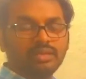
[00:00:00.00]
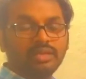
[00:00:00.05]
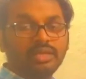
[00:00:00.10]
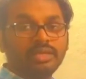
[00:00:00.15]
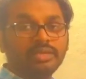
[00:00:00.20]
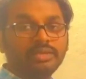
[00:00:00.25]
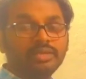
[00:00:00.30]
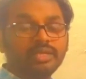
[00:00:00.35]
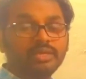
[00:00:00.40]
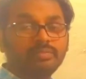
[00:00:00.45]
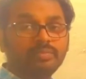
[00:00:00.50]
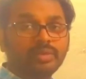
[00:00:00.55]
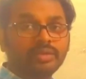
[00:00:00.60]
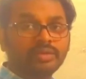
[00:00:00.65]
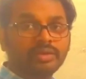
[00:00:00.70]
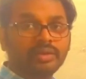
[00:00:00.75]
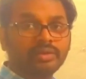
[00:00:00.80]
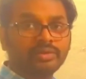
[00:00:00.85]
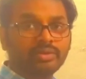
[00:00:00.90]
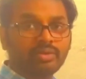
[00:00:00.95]

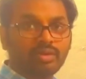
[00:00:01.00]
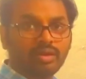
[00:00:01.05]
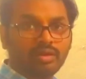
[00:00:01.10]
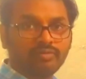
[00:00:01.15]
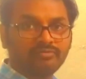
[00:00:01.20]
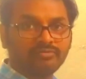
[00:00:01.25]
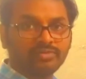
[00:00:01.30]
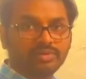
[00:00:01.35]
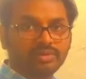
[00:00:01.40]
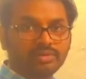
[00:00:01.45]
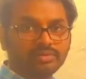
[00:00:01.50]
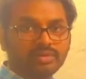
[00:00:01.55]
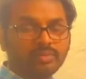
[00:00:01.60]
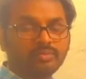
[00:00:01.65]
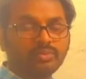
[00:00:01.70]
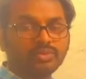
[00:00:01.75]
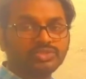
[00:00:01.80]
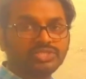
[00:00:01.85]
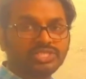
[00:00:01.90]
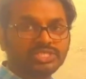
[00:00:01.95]
Independent of the
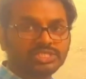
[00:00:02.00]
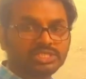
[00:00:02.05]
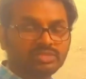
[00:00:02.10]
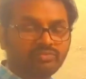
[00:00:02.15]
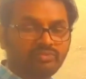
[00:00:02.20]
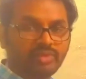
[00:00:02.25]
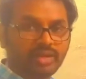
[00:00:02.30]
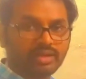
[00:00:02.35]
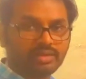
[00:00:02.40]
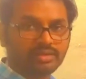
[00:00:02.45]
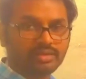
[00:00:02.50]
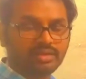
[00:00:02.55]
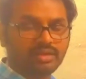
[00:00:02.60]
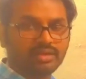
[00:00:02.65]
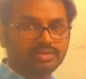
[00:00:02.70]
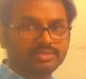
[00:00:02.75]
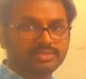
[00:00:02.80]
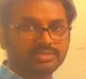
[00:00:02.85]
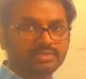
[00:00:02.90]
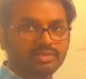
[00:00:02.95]
position
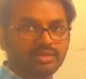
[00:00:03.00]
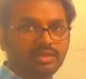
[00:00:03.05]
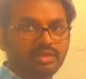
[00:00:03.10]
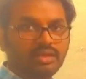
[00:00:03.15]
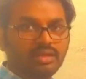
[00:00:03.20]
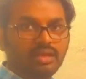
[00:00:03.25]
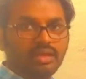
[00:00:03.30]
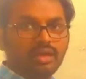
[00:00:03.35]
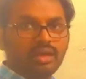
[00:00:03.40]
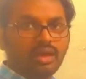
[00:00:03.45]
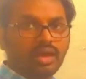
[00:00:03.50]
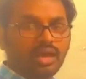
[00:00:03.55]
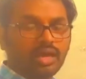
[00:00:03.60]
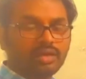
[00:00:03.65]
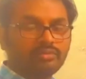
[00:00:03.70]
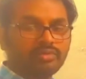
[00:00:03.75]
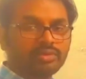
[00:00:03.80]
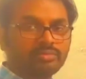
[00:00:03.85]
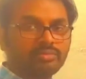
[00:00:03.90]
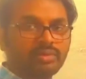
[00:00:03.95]
vectors
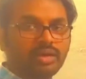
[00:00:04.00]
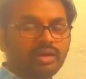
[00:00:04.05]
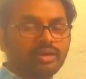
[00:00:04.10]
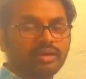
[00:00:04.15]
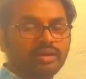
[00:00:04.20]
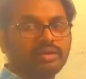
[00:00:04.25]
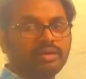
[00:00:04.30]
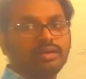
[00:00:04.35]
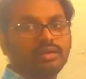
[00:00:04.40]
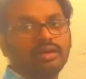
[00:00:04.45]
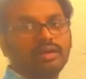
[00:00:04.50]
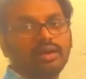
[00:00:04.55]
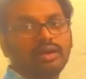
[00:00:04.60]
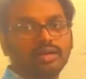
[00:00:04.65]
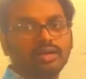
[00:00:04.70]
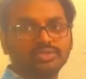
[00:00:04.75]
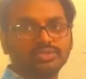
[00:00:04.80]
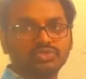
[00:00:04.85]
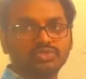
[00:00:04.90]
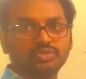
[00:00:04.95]
R1 bar and
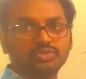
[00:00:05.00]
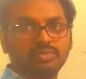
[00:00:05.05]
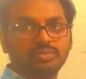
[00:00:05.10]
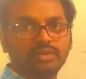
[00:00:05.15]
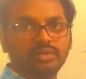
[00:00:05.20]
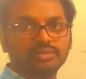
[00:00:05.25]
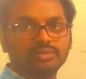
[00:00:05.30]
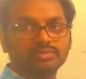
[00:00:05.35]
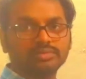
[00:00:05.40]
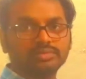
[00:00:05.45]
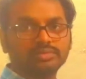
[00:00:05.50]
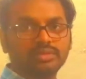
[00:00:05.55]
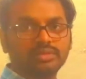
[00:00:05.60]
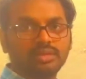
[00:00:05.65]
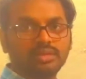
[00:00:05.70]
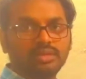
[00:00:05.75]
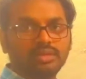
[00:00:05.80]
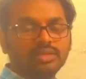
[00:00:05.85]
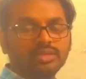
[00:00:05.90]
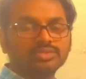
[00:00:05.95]
R2 bar.
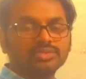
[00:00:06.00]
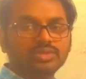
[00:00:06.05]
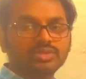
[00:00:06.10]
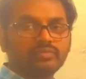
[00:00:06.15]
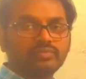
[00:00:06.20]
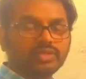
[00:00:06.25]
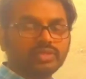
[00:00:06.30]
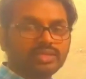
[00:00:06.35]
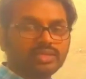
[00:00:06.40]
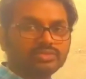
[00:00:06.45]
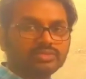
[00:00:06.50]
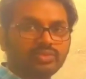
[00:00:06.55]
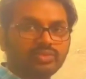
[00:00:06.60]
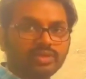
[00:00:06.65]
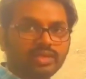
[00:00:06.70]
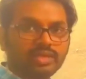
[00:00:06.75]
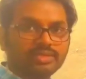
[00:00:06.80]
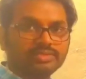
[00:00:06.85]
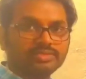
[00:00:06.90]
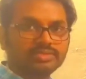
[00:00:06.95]
So with this we
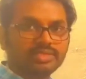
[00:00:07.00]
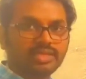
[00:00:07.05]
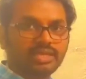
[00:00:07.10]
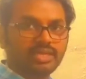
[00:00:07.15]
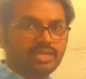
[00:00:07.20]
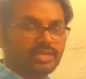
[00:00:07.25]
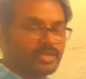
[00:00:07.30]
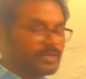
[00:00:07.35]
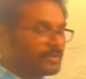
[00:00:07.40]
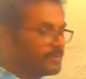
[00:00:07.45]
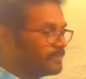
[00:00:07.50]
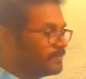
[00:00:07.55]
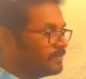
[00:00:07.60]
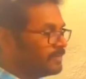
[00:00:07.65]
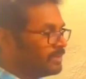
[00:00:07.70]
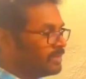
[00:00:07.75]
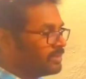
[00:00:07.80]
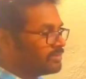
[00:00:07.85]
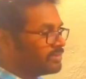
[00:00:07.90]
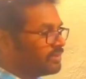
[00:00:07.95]
can say
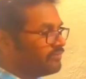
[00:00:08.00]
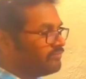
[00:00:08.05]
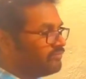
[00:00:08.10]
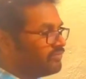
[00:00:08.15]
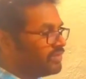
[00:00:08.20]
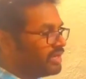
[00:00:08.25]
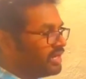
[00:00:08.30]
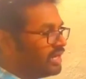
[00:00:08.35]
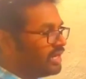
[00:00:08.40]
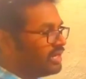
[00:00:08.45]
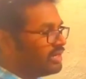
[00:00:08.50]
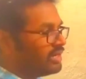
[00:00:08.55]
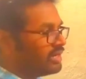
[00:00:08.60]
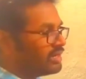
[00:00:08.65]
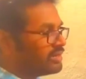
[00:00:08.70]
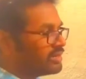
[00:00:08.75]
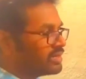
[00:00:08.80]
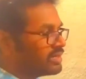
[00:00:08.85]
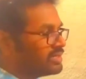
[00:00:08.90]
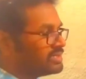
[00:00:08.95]
the field
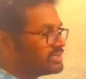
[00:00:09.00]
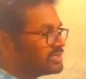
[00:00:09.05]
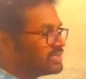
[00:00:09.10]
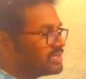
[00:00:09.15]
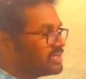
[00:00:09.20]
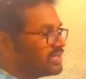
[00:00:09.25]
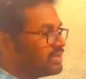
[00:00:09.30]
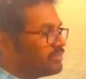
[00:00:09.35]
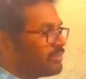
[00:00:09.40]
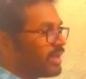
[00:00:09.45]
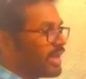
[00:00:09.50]
intensity